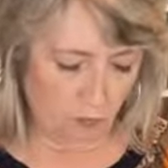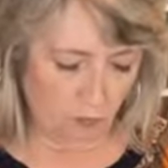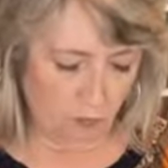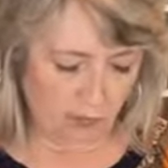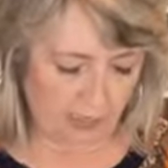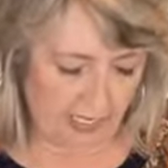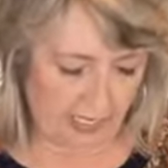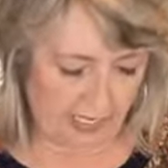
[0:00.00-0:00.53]

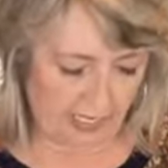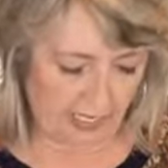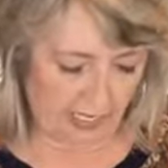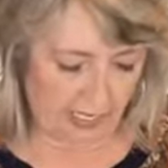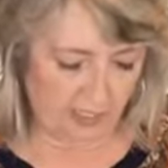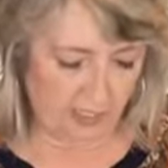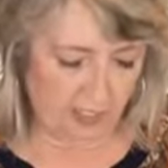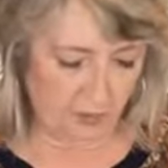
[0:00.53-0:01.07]
working,
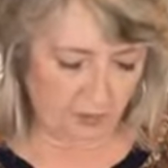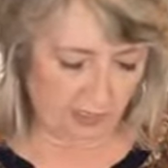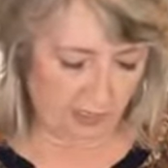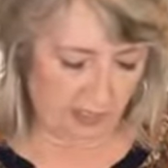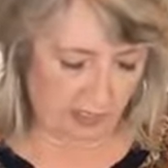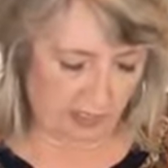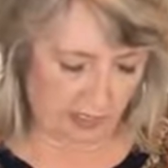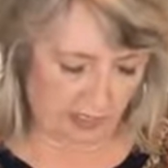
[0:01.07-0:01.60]
you know
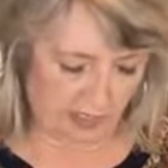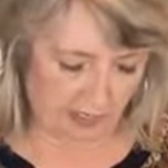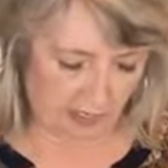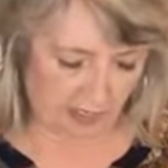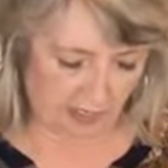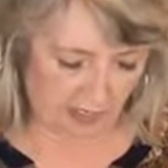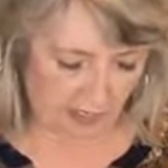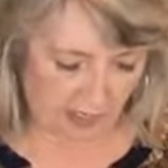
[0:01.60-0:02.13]
what?
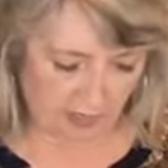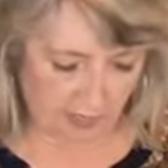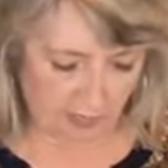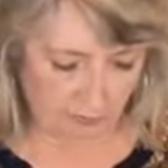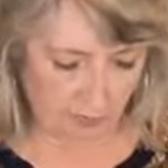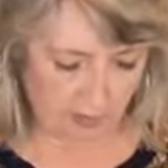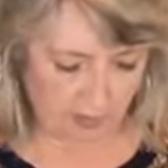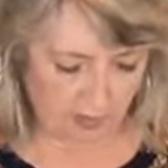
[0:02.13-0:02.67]
I'm one